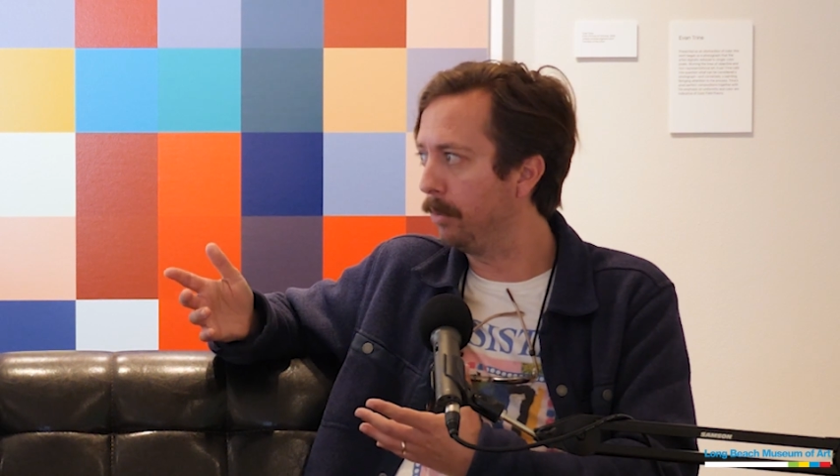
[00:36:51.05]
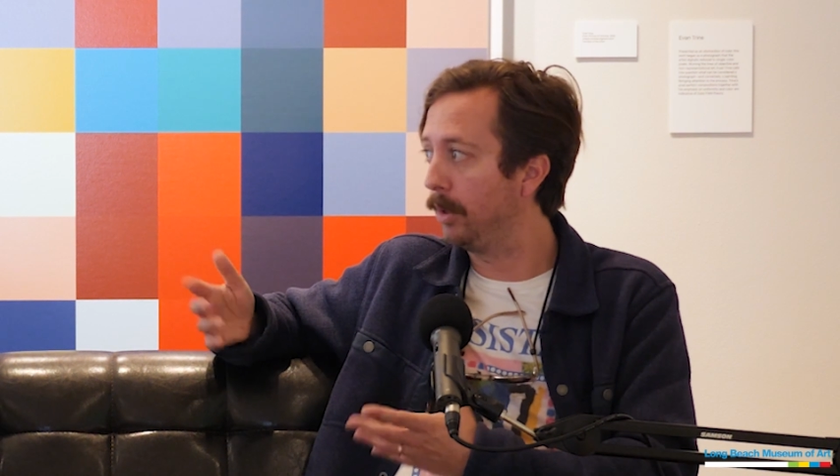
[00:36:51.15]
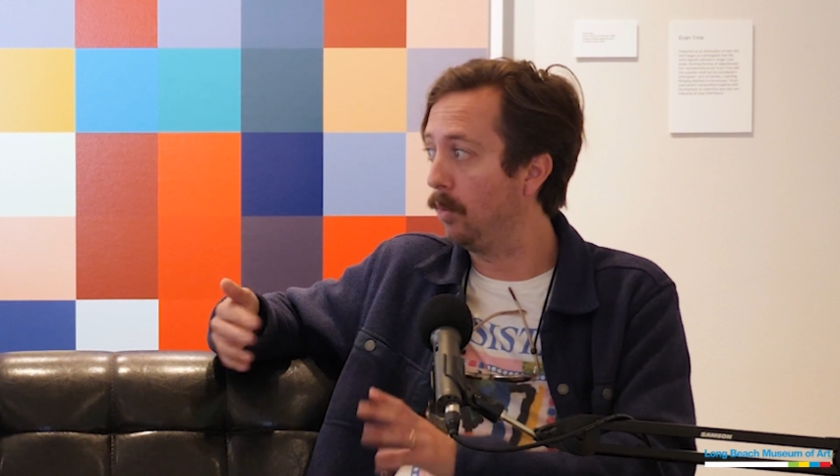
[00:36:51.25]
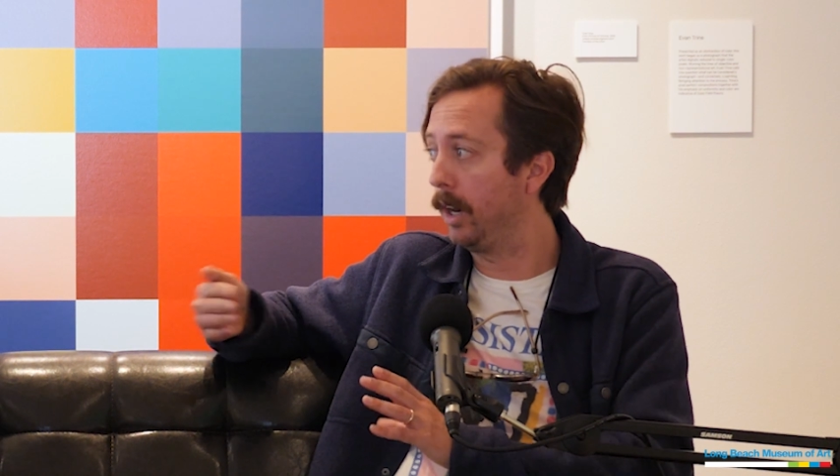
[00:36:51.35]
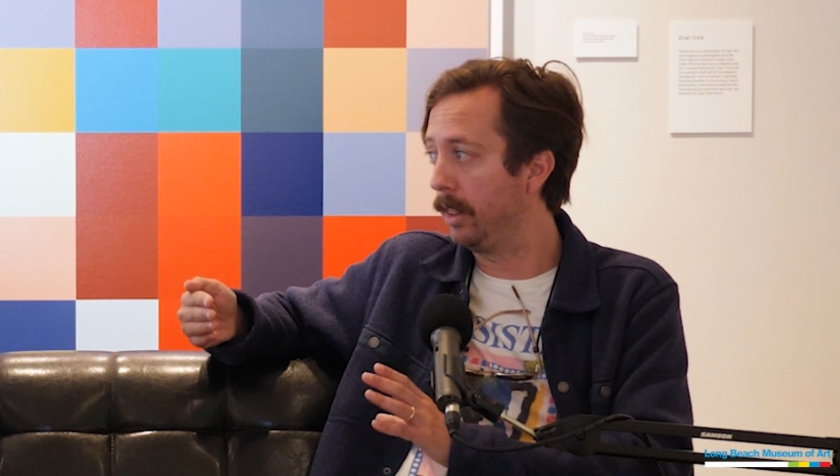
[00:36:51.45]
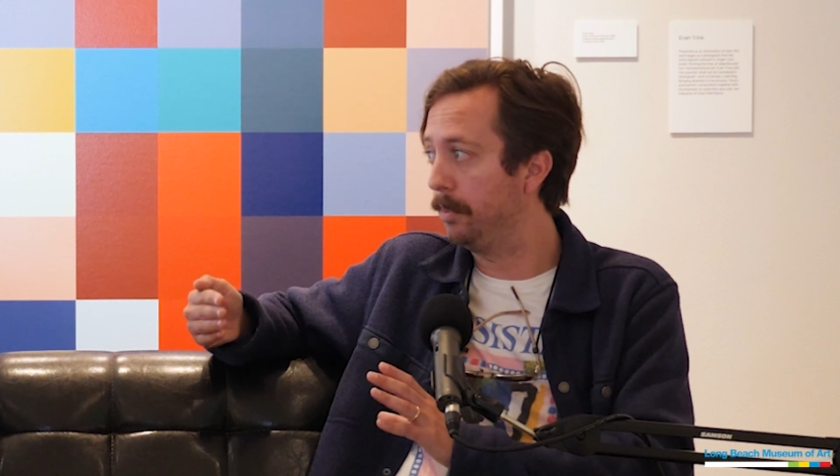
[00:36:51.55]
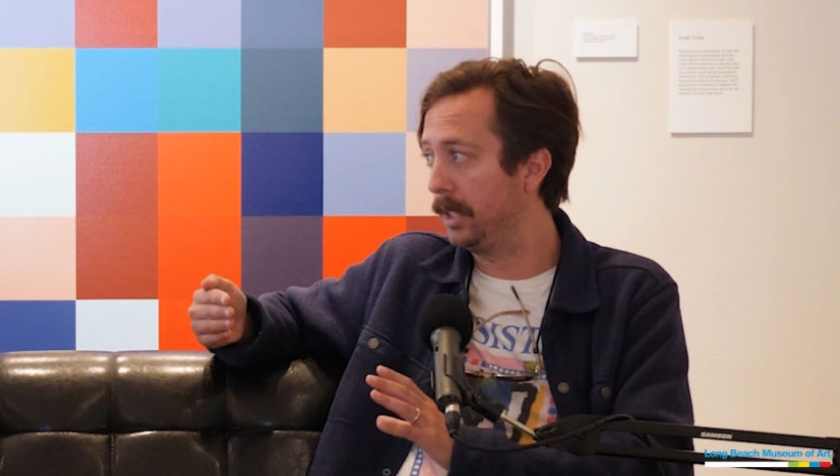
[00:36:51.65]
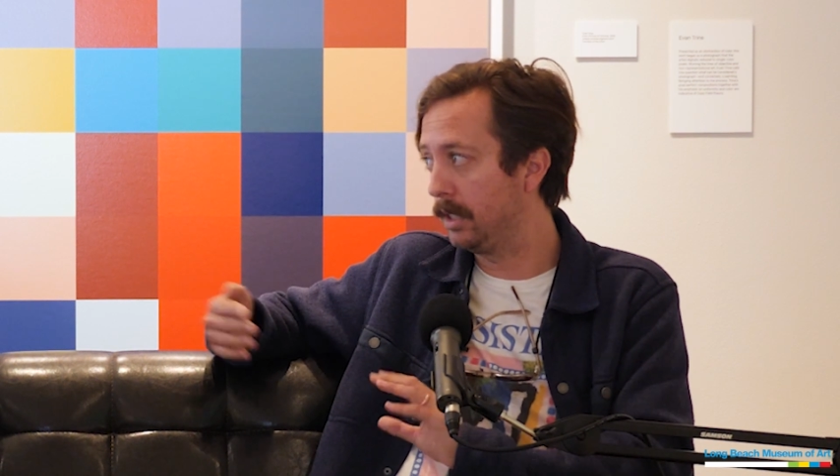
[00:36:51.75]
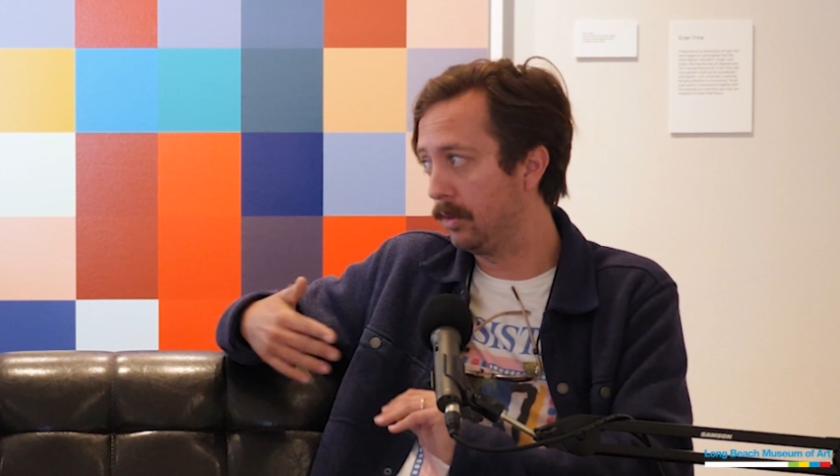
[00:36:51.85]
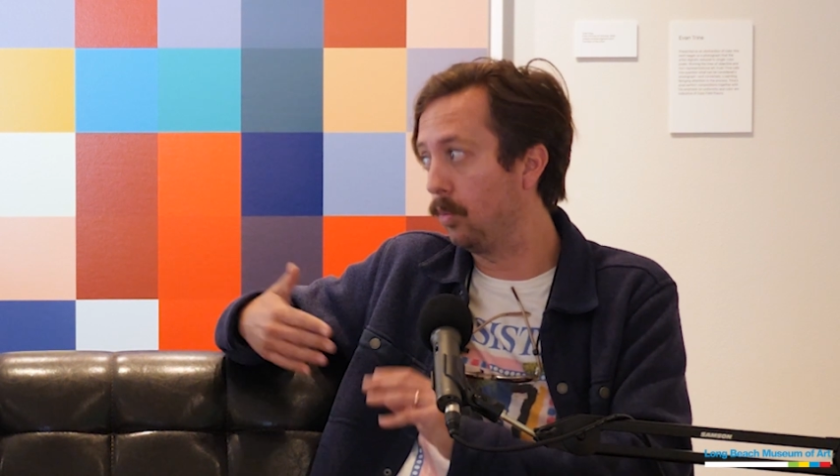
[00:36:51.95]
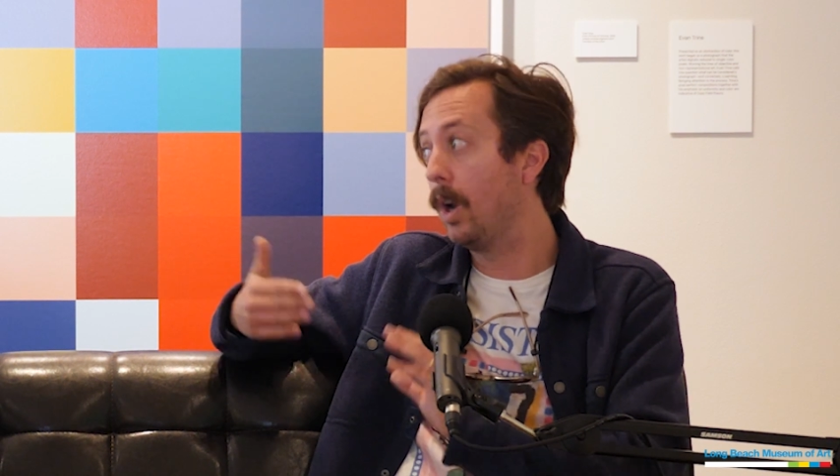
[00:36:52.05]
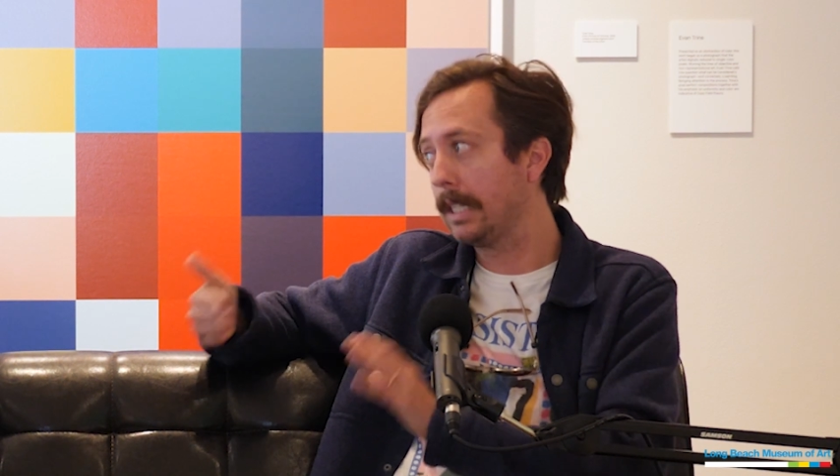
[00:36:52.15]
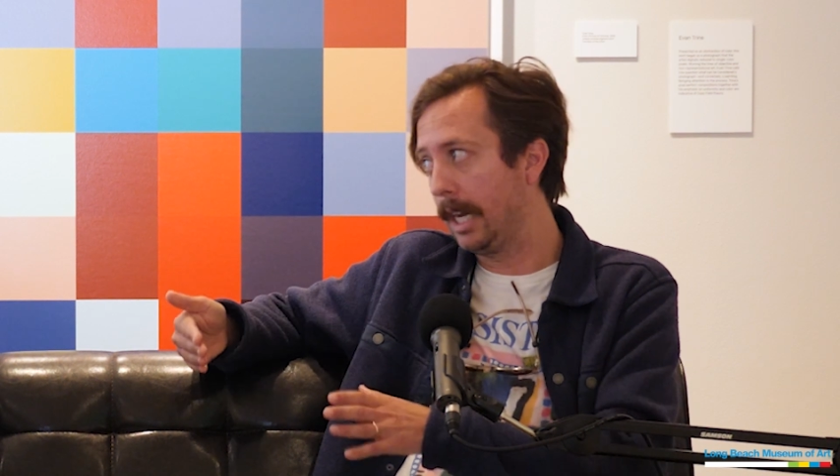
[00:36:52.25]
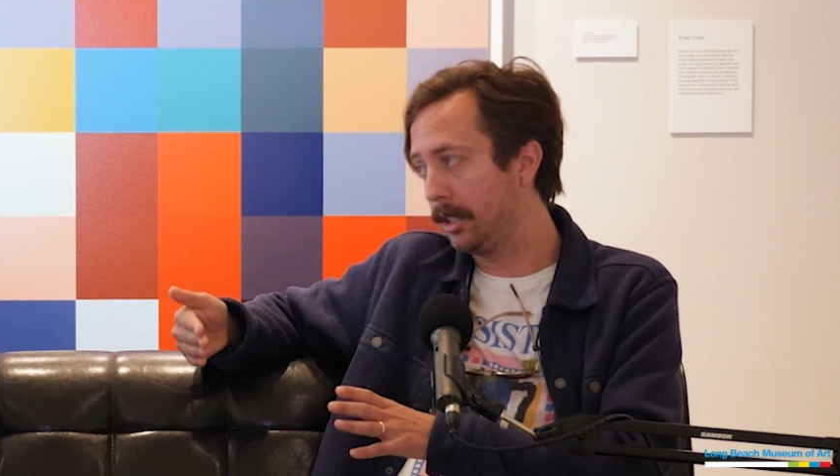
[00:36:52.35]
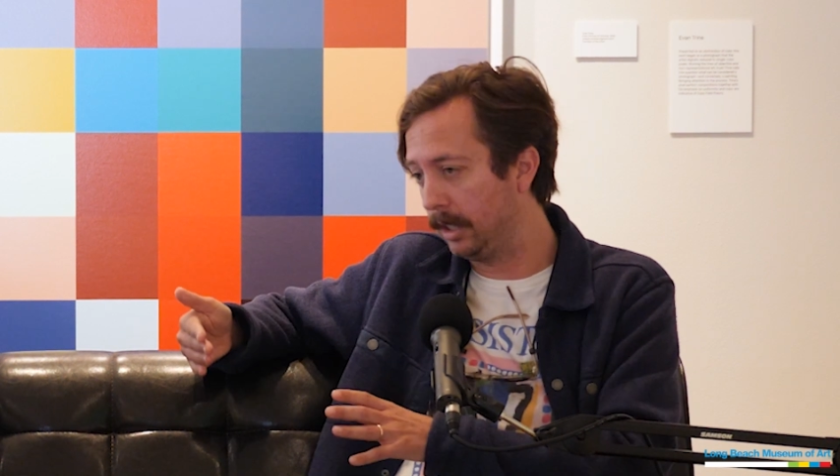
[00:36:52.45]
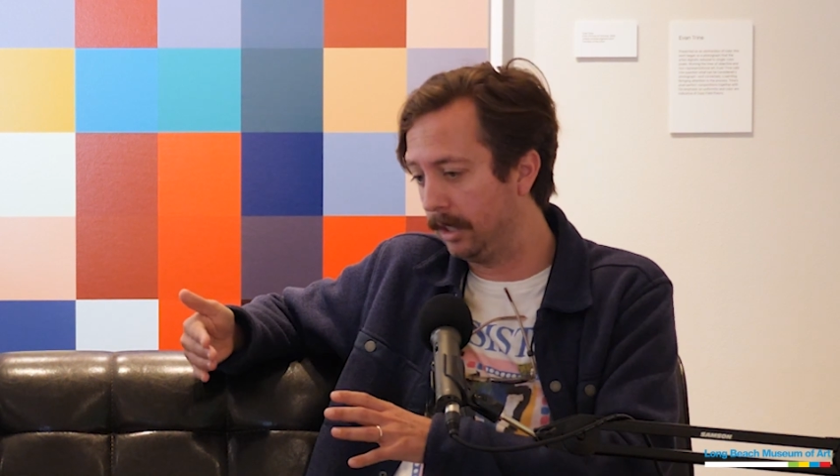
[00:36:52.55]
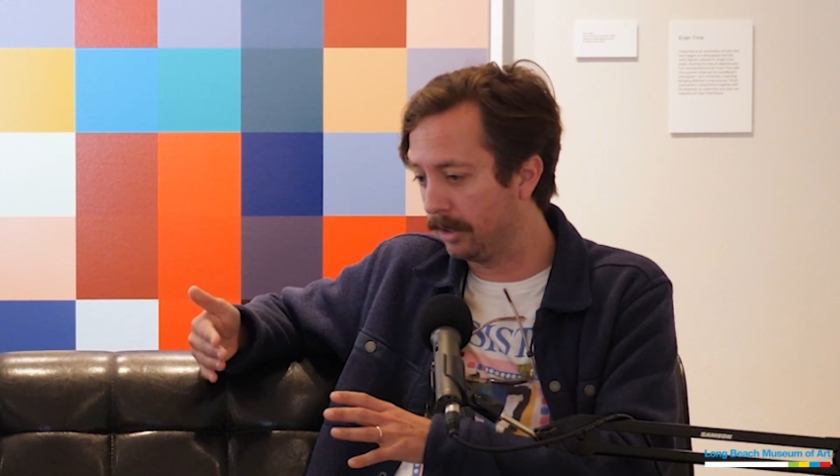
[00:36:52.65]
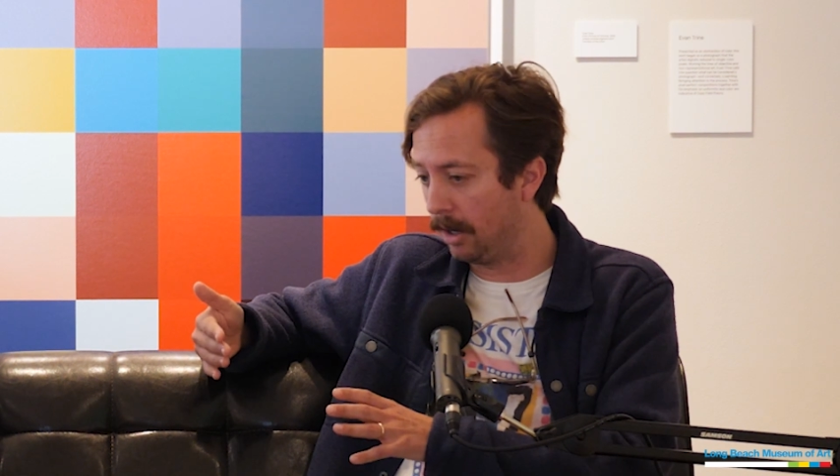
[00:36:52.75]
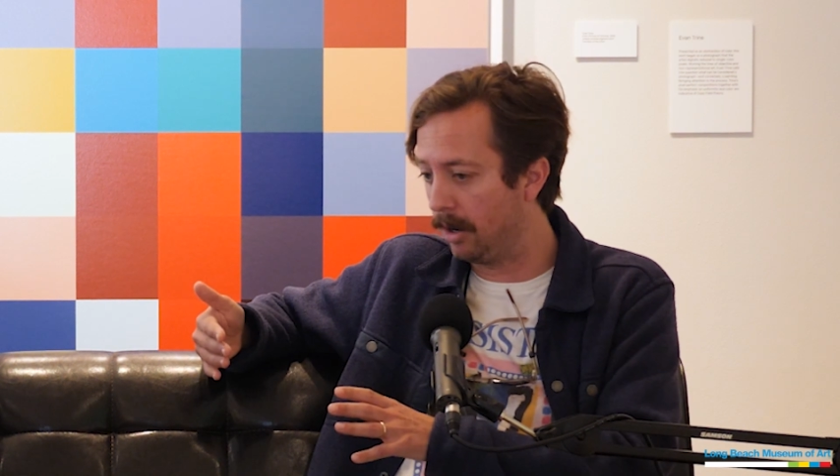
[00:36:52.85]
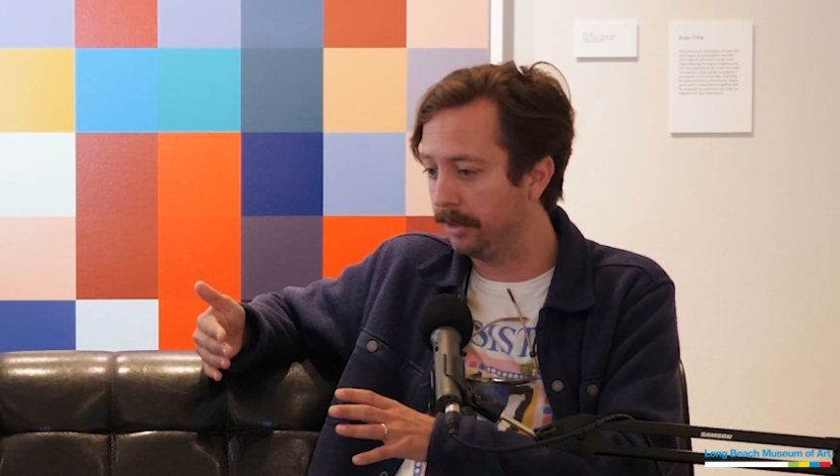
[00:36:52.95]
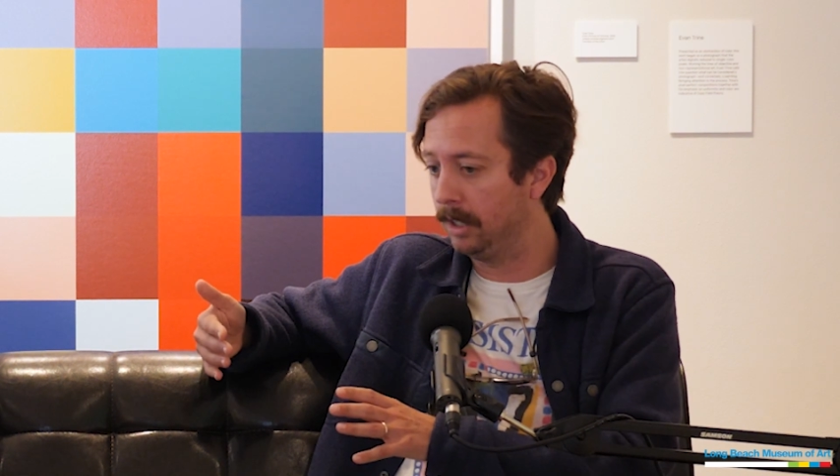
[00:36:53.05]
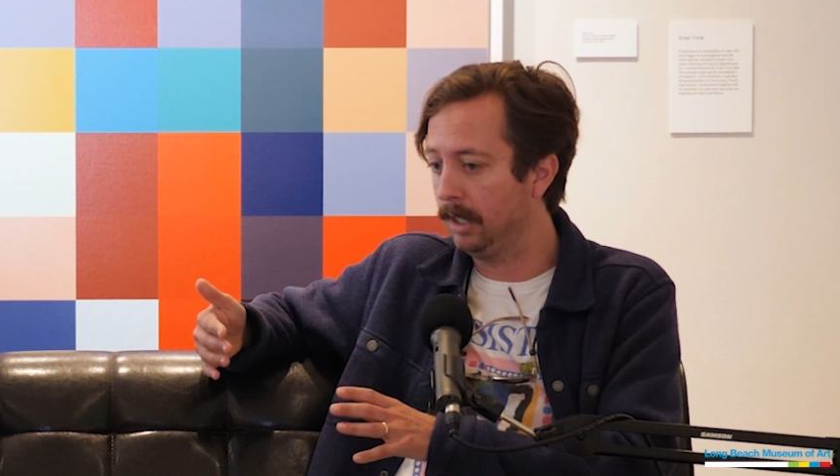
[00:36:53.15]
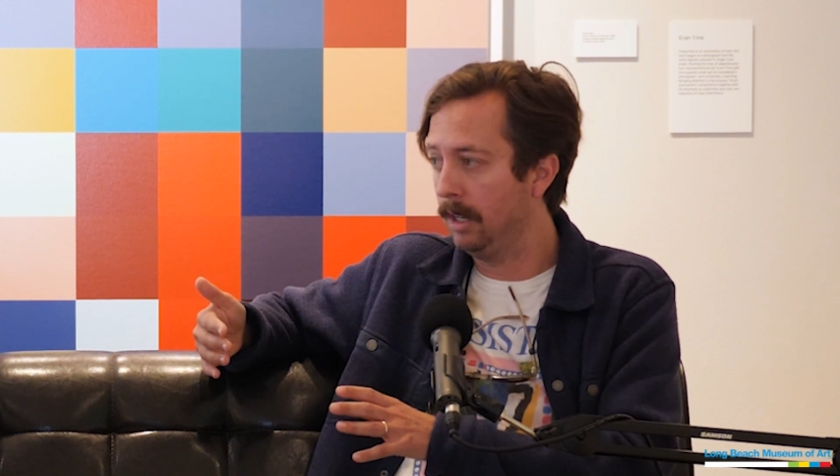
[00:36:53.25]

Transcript: But one of the pieces was actually installed